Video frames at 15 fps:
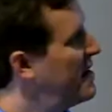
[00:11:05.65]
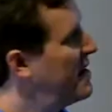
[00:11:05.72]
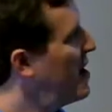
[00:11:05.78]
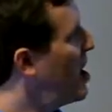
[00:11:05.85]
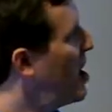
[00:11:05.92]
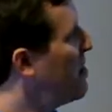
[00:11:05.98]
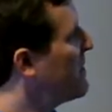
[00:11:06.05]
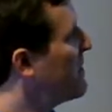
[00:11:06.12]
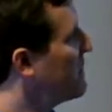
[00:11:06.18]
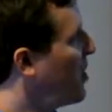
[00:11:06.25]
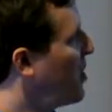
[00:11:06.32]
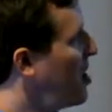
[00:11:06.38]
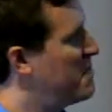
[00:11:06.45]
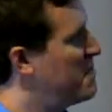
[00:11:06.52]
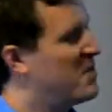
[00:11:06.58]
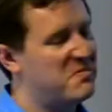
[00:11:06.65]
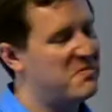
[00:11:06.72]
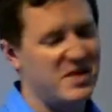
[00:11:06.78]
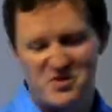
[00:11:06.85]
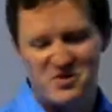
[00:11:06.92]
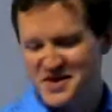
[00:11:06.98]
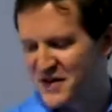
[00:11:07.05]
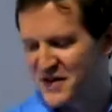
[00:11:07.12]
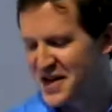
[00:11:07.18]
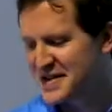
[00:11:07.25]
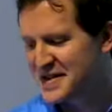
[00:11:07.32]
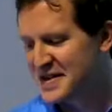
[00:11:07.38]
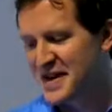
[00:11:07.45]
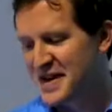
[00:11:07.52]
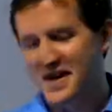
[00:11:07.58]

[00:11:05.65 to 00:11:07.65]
um, from people's devices.